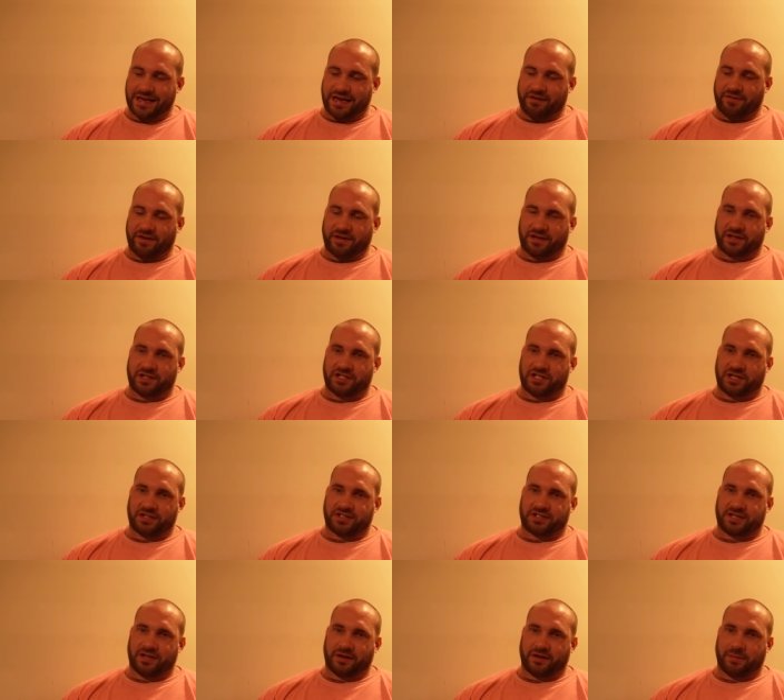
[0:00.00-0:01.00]
if you're
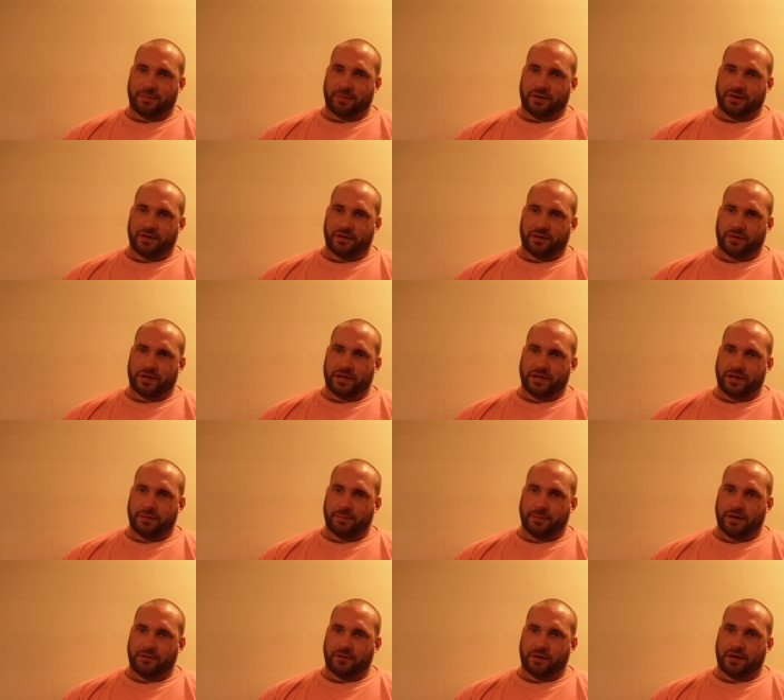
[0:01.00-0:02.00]
just going by the look in the
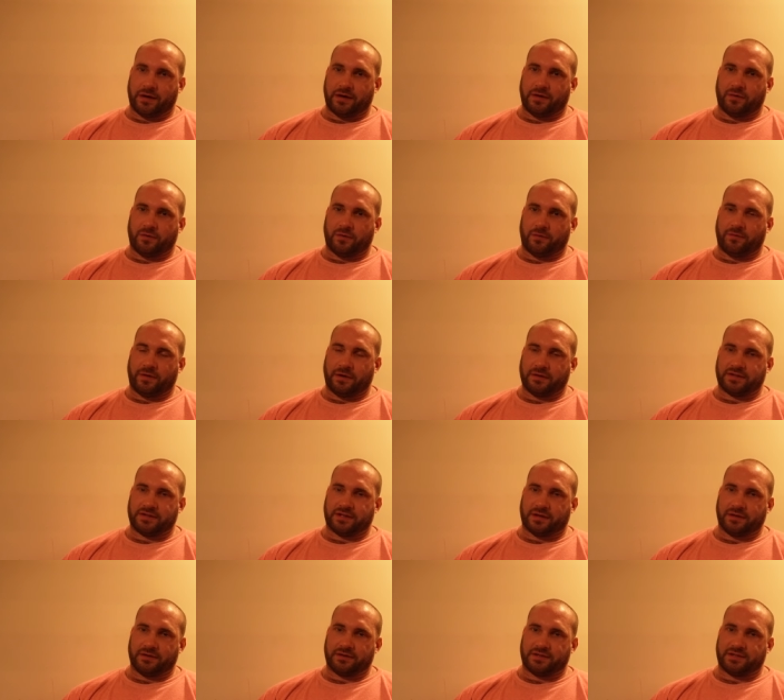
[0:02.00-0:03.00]
mirror or
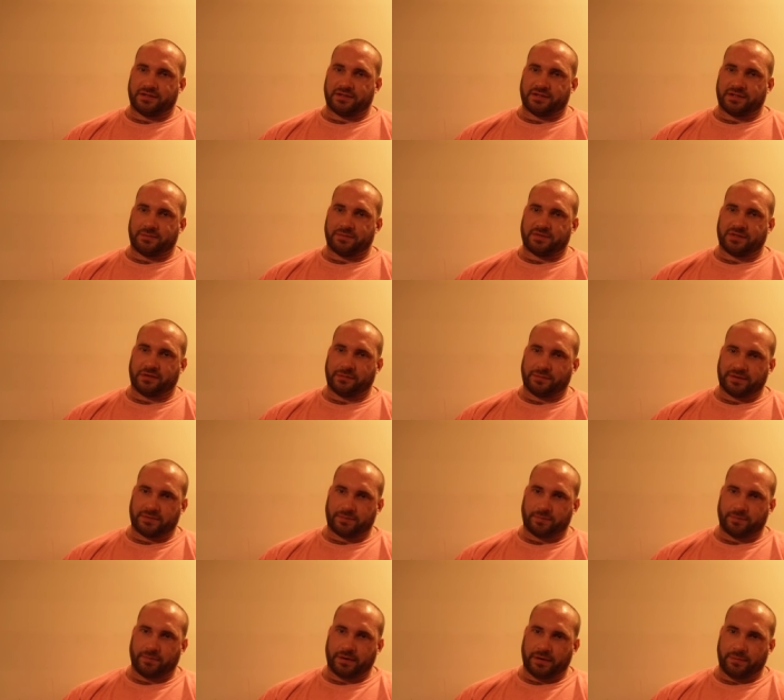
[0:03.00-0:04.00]
photos, as sometimes
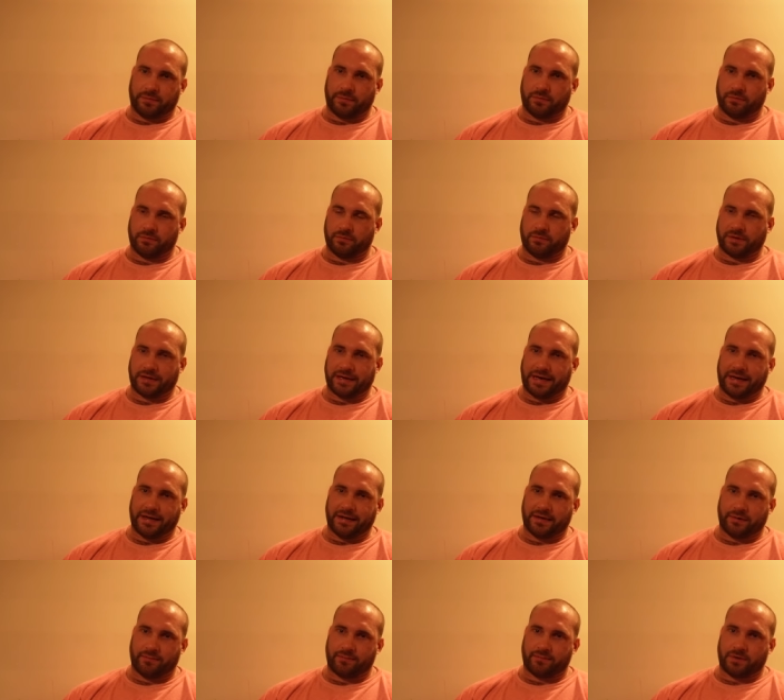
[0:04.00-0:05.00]
people get
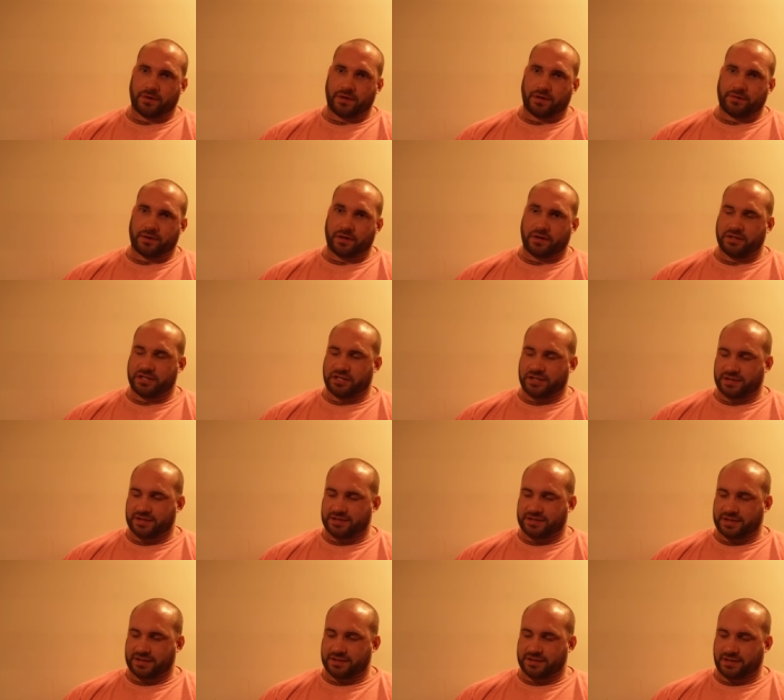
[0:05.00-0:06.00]
in a kind of coaching
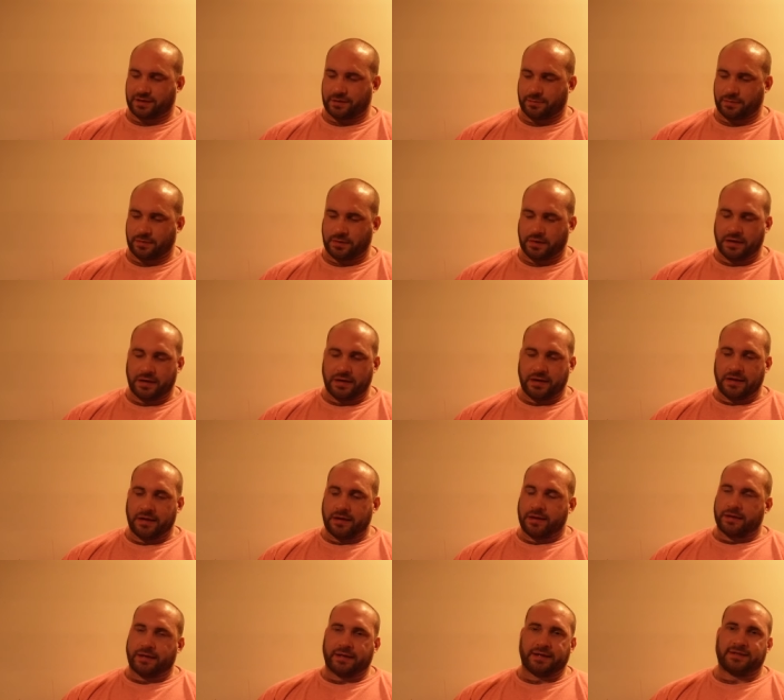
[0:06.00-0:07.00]
setup,
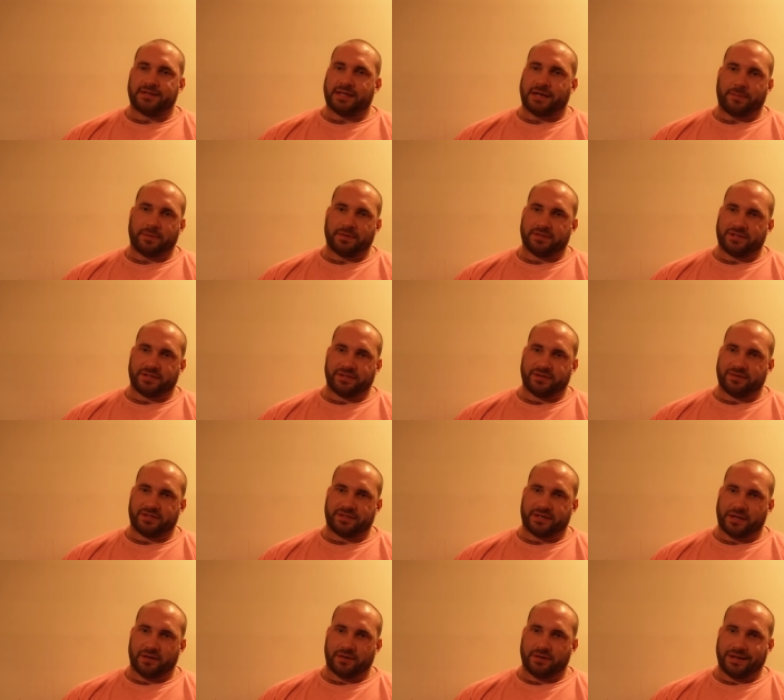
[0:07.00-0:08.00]
things happen too
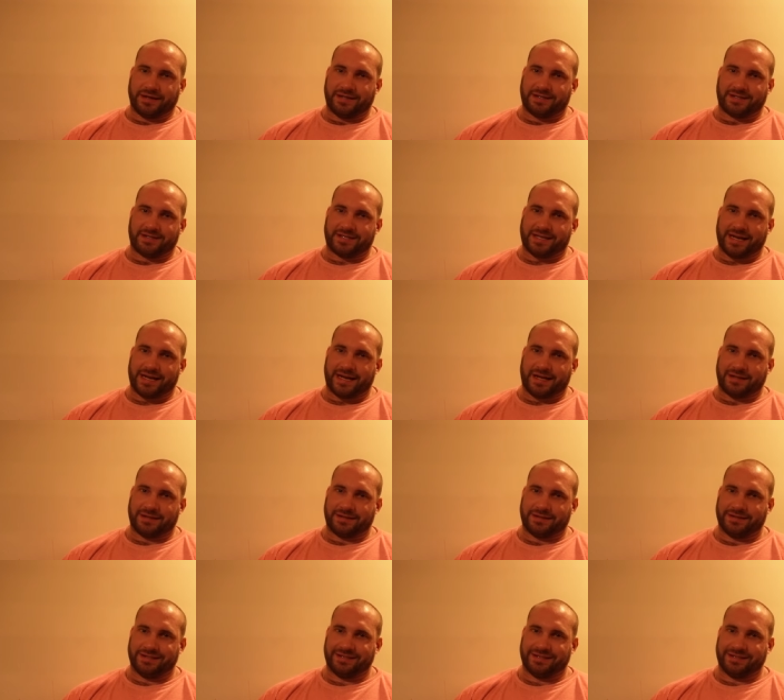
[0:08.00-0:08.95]
slowly to tell.